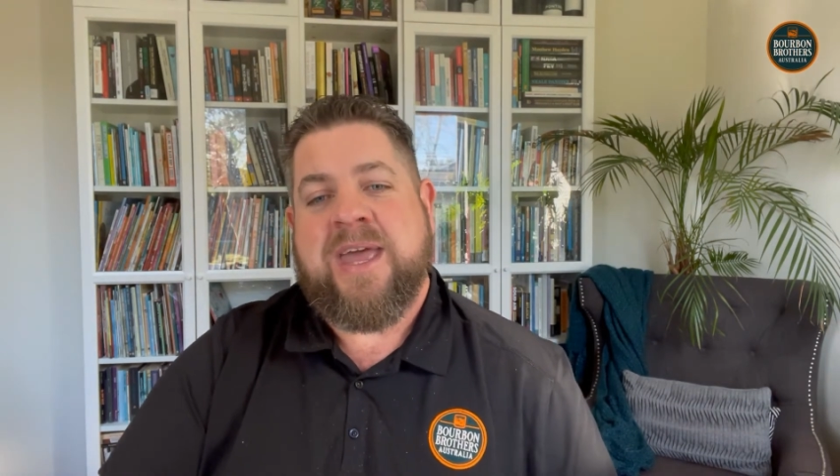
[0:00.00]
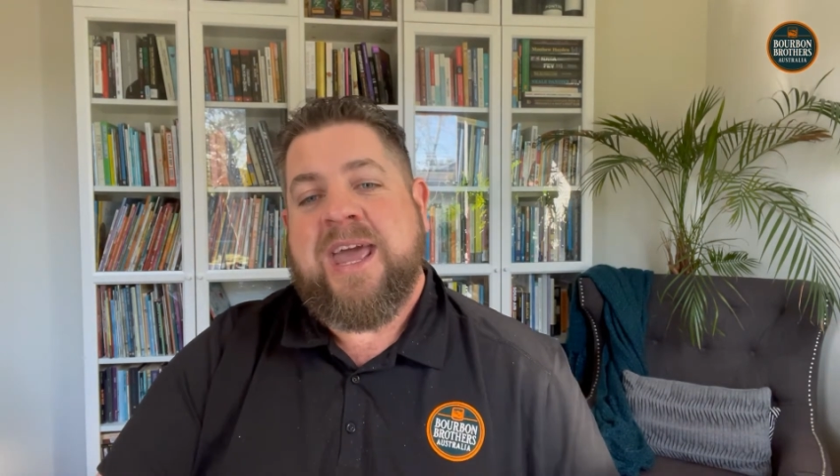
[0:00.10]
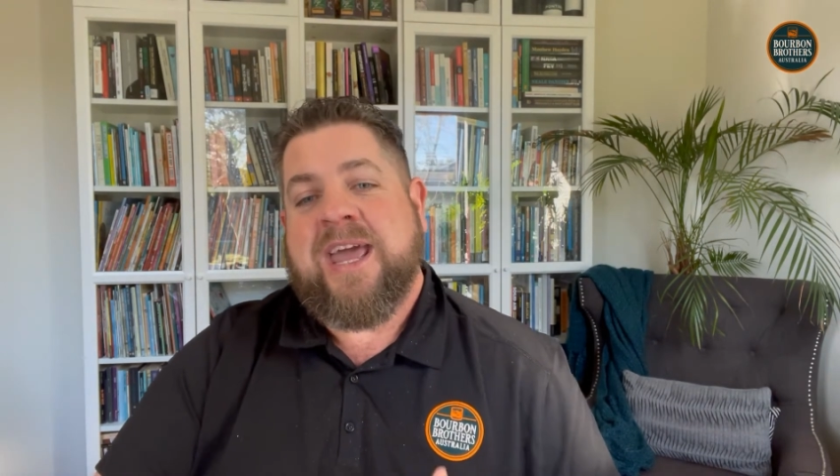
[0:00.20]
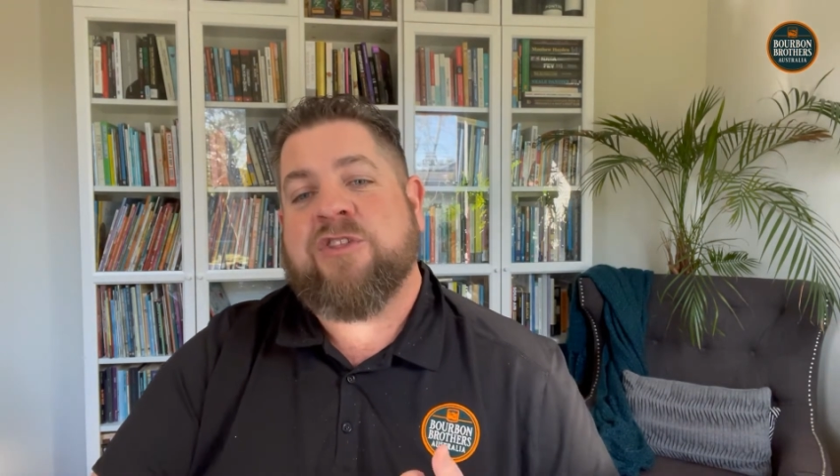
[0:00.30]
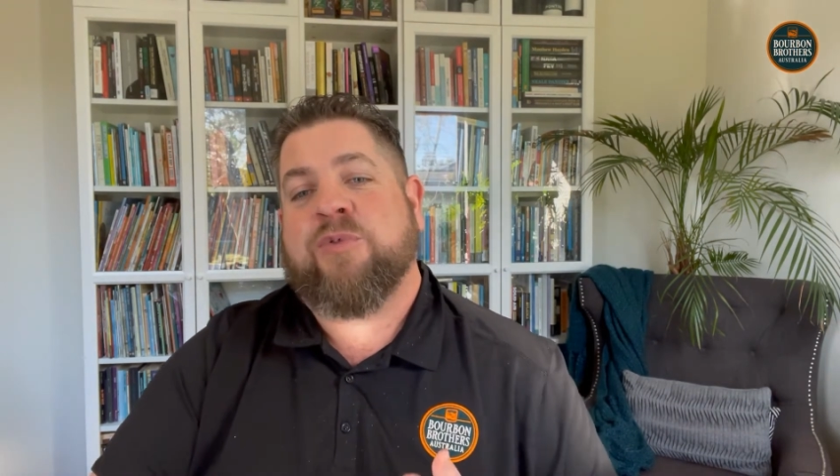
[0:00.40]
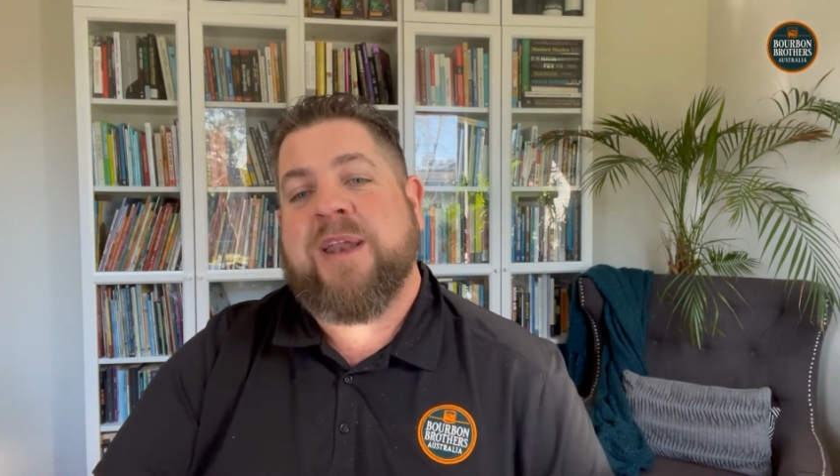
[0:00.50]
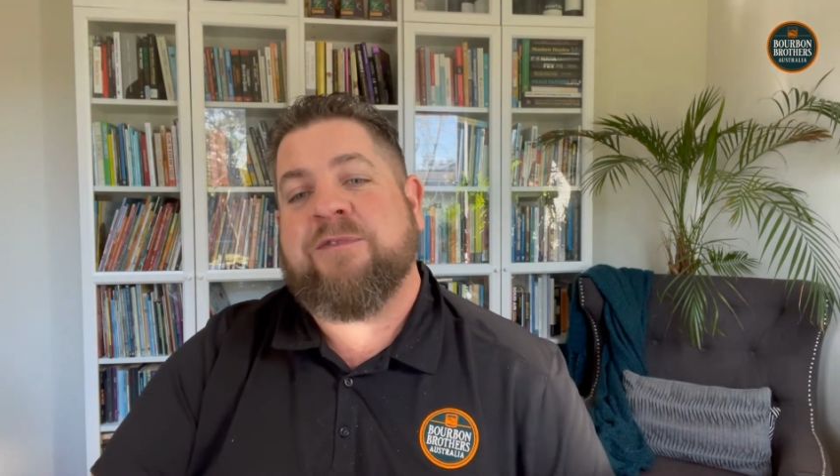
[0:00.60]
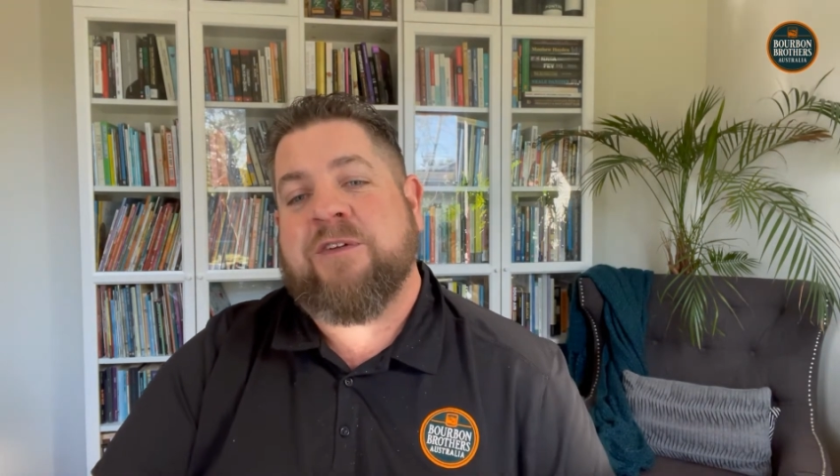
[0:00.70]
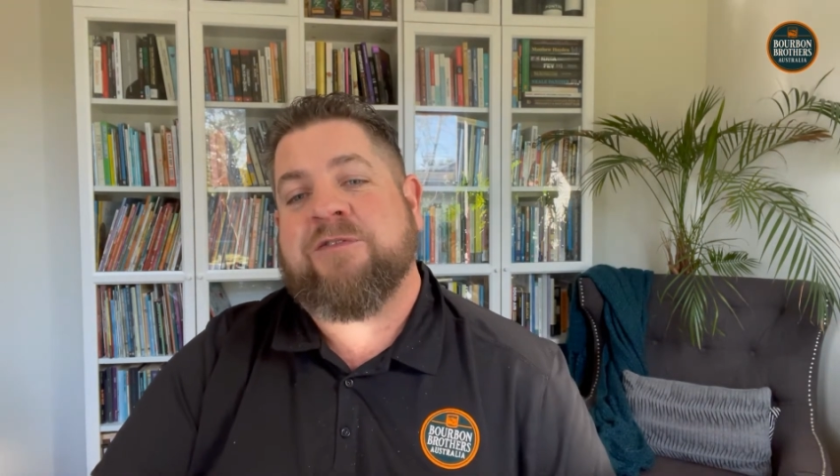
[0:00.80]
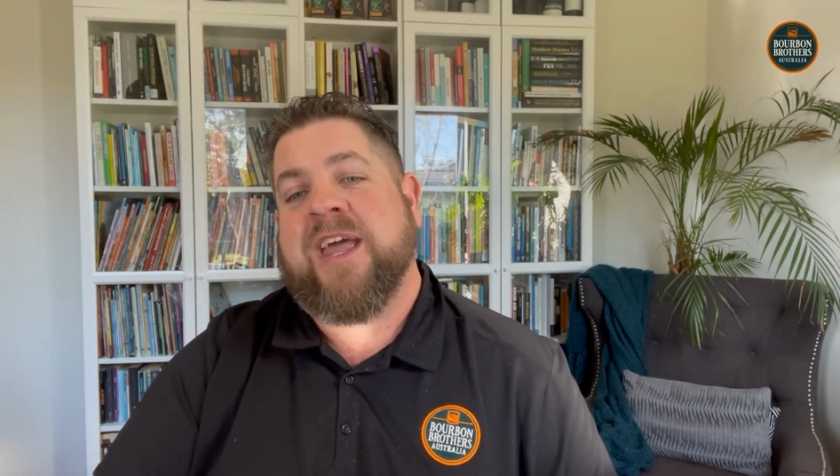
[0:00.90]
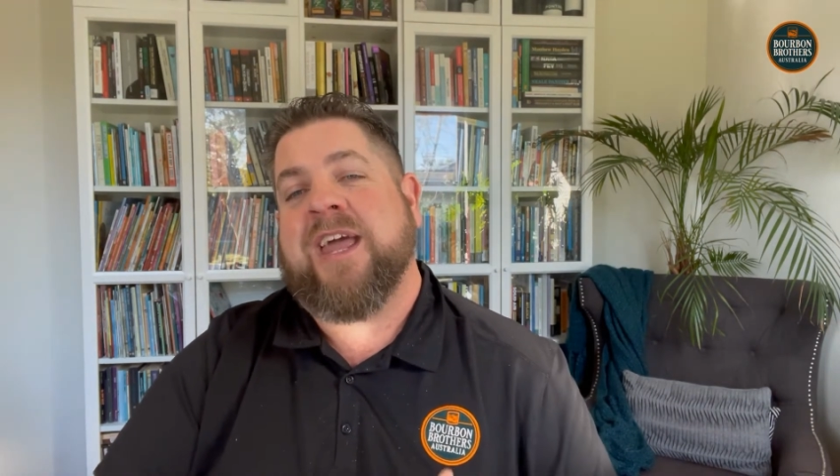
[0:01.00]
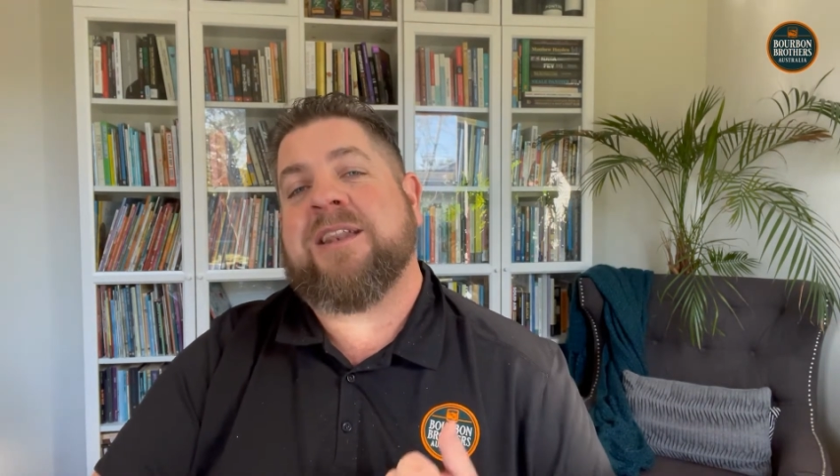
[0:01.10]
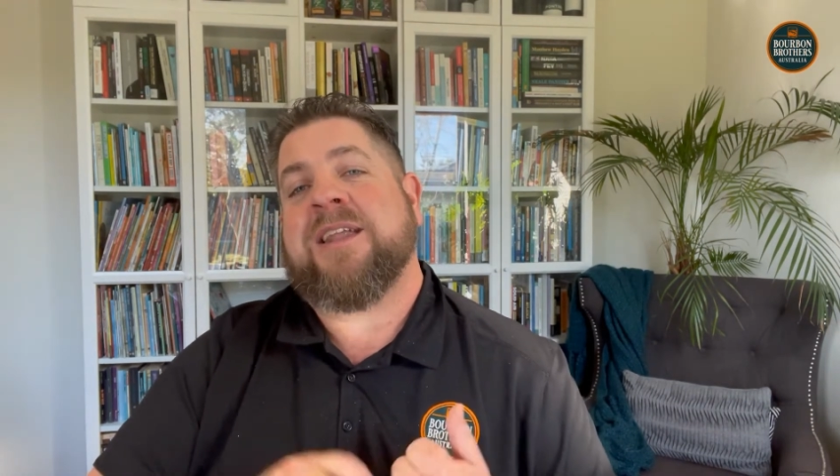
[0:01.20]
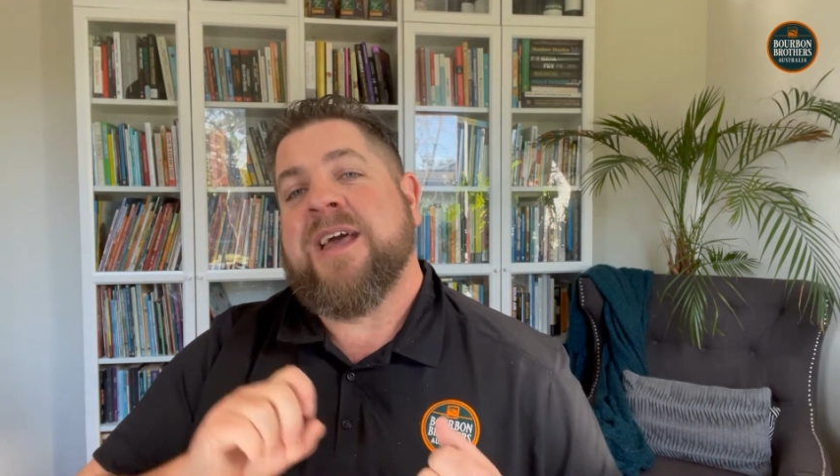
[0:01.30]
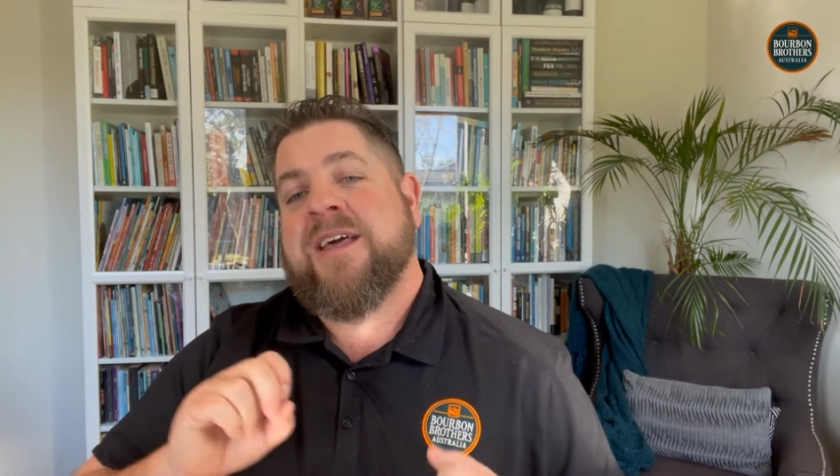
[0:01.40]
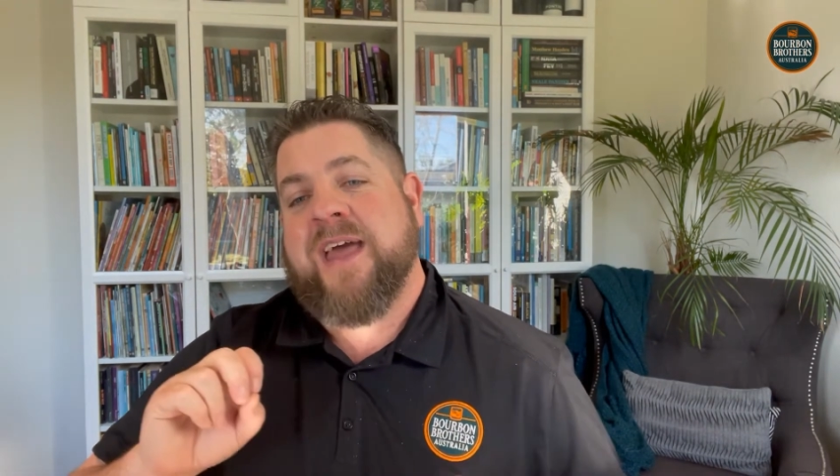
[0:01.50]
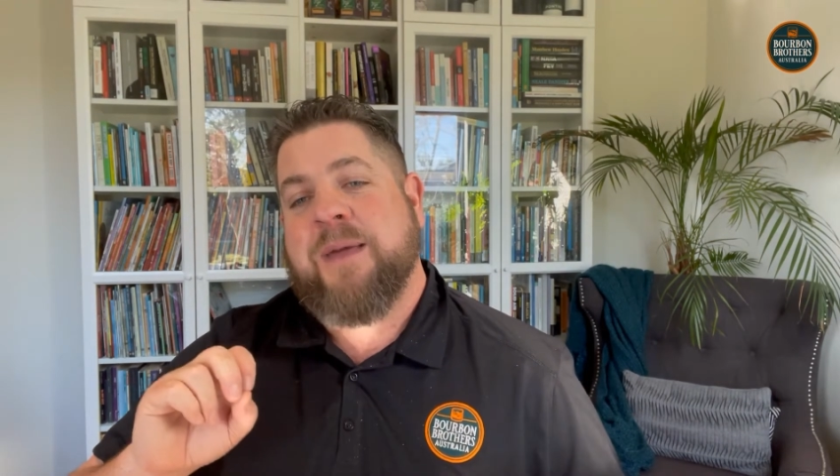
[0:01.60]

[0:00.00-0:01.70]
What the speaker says: In 2015, they